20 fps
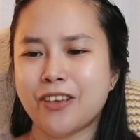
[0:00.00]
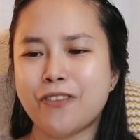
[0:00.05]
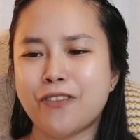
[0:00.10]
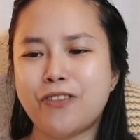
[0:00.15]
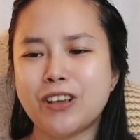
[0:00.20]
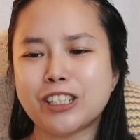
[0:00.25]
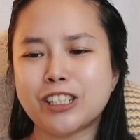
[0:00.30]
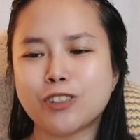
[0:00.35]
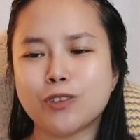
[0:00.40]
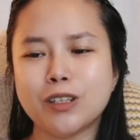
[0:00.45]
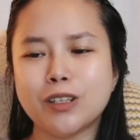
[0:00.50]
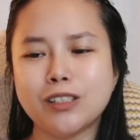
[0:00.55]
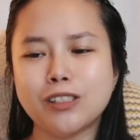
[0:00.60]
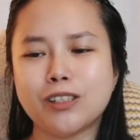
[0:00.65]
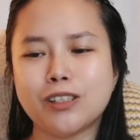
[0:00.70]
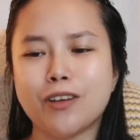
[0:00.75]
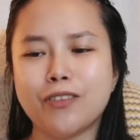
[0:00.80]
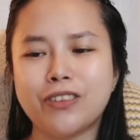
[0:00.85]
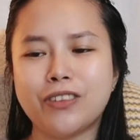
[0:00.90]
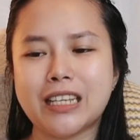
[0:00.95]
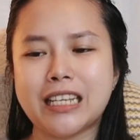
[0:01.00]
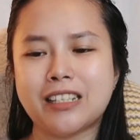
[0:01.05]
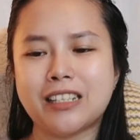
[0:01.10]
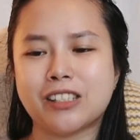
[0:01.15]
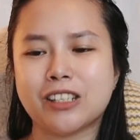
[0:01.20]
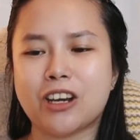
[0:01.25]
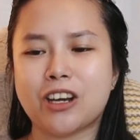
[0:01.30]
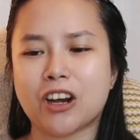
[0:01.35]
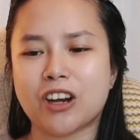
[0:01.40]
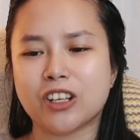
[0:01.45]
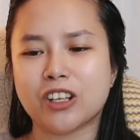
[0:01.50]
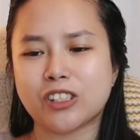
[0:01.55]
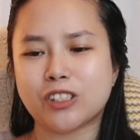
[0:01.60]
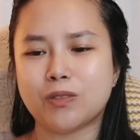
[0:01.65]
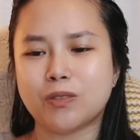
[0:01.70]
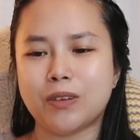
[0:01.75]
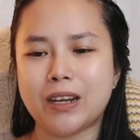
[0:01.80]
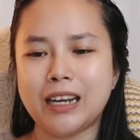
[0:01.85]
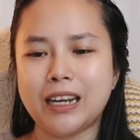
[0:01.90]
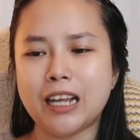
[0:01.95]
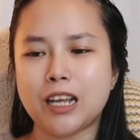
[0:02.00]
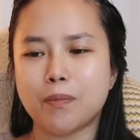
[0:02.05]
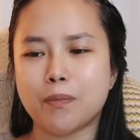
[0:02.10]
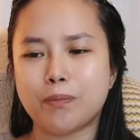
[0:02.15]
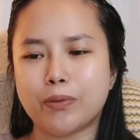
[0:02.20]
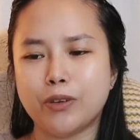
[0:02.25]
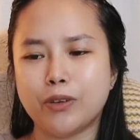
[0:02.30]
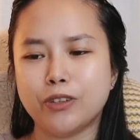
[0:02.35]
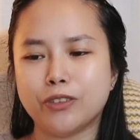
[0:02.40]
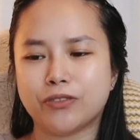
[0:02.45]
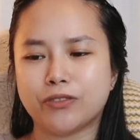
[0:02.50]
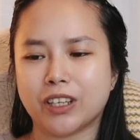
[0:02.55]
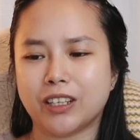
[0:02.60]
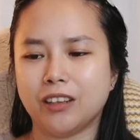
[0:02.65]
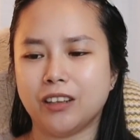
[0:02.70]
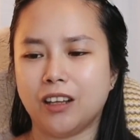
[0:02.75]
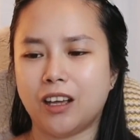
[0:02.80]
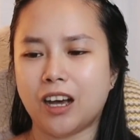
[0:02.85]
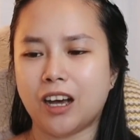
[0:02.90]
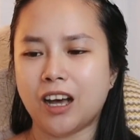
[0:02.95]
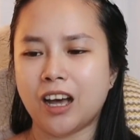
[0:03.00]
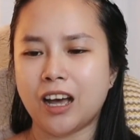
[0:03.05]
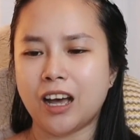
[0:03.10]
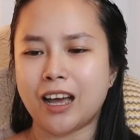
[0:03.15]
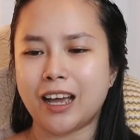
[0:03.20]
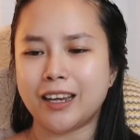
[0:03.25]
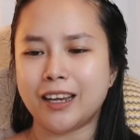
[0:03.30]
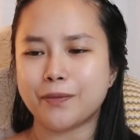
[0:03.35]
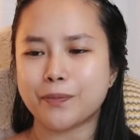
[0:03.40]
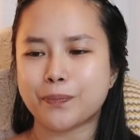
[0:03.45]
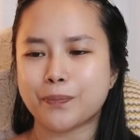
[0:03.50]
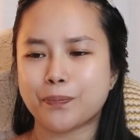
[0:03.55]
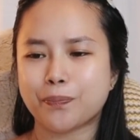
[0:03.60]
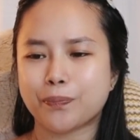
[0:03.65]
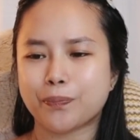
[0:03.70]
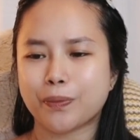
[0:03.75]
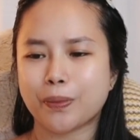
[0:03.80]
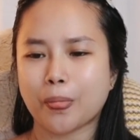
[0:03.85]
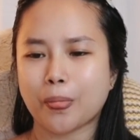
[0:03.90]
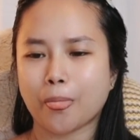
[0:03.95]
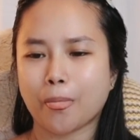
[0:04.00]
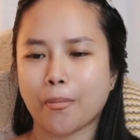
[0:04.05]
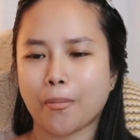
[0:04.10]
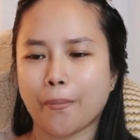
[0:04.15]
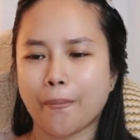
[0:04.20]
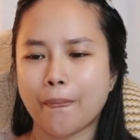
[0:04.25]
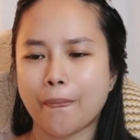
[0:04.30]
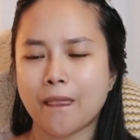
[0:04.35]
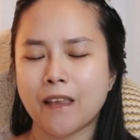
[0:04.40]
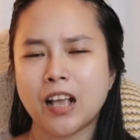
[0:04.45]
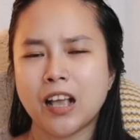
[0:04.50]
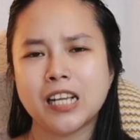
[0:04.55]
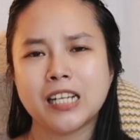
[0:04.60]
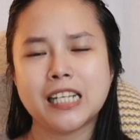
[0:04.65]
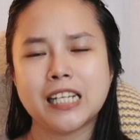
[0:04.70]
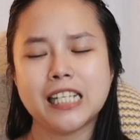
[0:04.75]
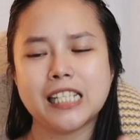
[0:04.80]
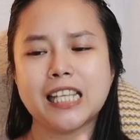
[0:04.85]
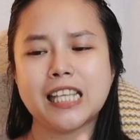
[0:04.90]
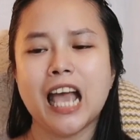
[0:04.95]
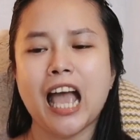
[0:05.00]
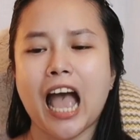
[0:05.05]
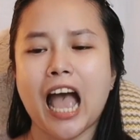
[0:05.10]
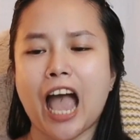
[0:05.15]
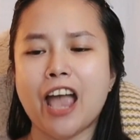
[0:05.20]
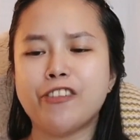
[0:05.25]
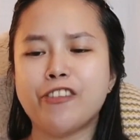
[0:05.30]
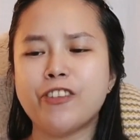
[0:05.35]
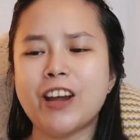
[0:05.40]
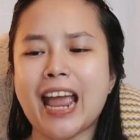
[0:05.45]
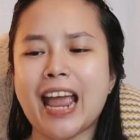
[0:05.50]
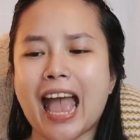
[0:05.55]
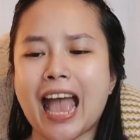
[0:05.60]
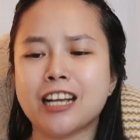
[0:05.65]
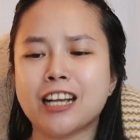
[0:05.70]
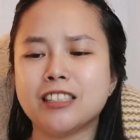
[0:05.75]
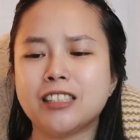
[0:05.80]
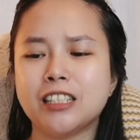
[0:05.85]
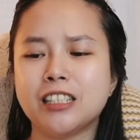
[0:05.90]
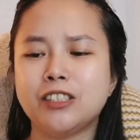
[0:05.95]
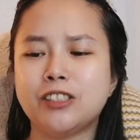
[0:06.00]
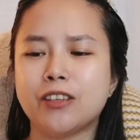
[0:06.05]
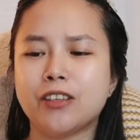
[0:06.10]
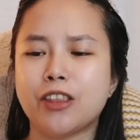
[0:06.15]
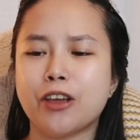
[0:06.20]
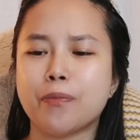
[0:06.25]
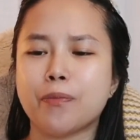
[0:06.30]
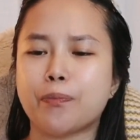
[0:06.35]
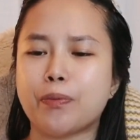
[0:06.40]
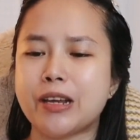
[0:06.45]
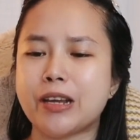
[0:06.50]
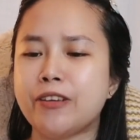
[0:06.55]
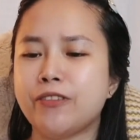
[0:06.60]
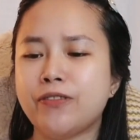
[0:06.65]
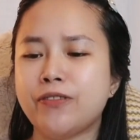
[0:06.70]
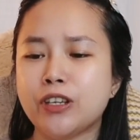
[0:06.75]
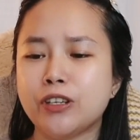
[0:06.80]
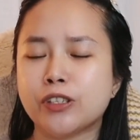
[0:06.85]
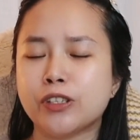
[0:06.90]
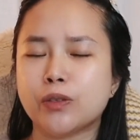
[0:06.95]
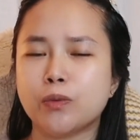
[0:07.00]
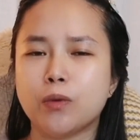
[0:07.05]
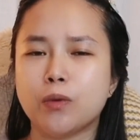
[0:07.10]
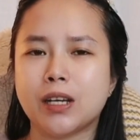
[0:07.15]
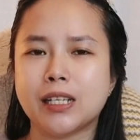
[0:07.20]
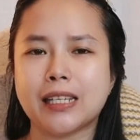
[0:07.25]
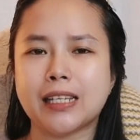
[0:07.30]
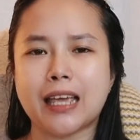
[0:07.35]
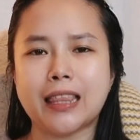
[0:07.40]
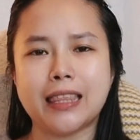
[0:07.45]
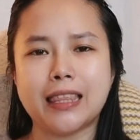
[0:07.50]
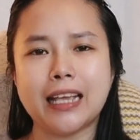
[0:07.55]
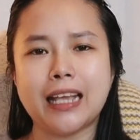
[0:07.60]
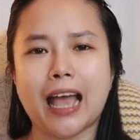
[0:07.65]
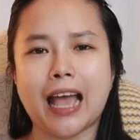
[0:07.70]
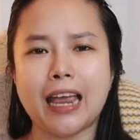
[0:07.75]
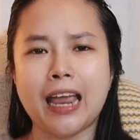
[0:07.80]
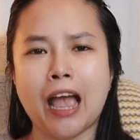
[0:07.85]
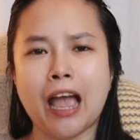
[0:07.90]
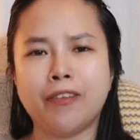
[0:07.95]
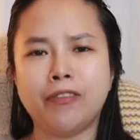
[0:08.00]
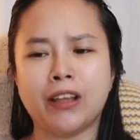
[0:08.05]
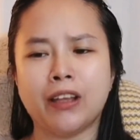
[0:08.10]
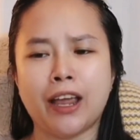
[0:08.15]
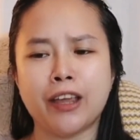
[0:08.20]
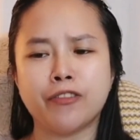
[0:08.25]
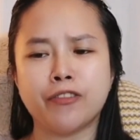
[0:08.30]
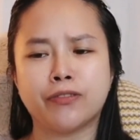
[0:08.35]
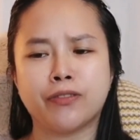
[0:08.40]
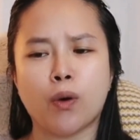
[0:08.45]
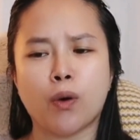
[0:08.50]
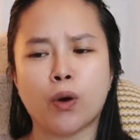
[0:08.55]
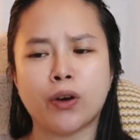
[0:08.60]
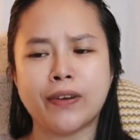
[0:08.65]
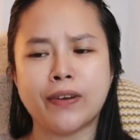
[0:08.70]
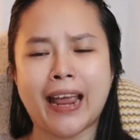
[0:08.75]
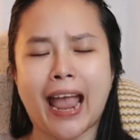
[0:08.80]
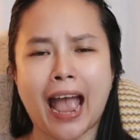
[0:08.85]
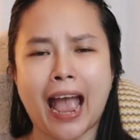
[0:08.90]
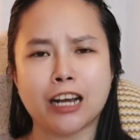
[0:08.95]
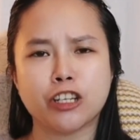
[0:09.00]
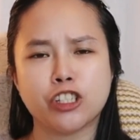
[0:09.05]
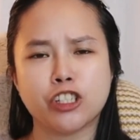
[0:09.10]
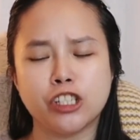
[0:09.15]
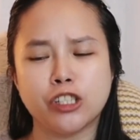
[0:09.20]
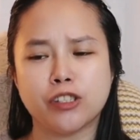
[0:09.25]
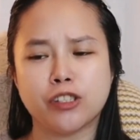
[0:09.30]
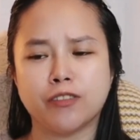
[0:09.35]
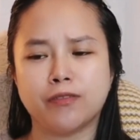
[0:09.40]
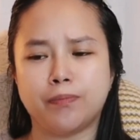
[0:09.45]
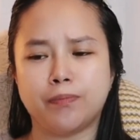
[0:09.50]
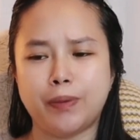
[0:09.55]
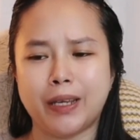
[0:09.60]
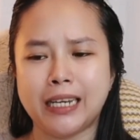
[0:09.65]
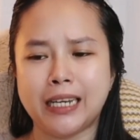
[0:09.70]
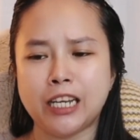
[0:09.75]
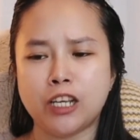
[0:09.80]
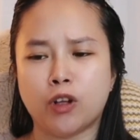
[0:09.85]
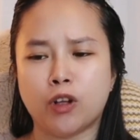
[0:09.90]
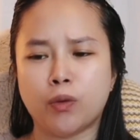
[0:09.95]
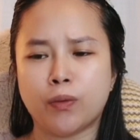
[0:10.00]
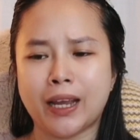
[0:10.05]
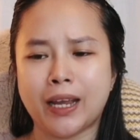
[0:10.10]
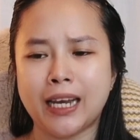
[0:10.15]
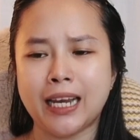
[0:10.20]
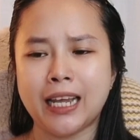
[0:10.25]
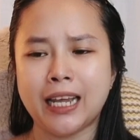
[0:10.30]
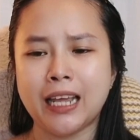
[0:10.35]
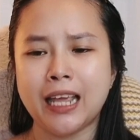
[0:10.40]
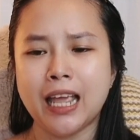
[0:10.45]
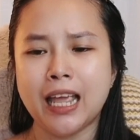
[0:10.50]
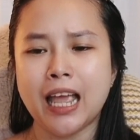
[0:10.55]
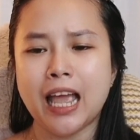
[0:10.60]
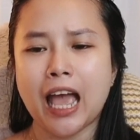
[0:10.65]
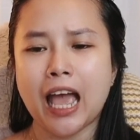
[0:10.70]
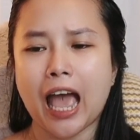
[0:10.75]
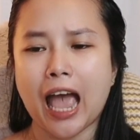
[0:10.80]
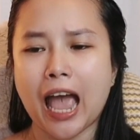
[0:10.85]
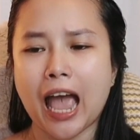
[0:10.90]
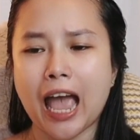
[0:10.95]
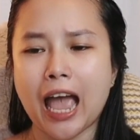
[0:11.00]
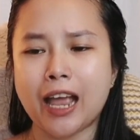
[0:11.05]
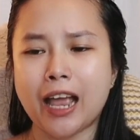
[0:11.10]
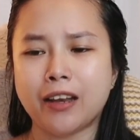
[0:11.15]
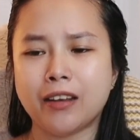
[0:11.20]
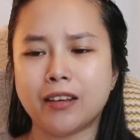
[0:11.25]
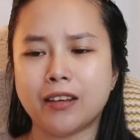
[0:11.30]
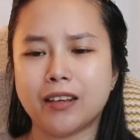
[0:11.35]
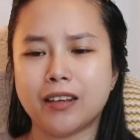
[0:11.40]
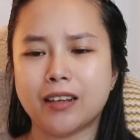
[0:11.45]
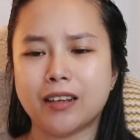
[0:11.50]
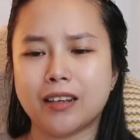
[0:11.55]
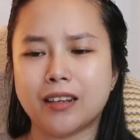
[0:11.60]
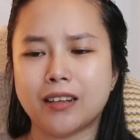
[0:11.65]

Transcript: The visuals of these girls really improved a lot. Because I reacted to their previous ones. I think I have like four reactions of Bini already. And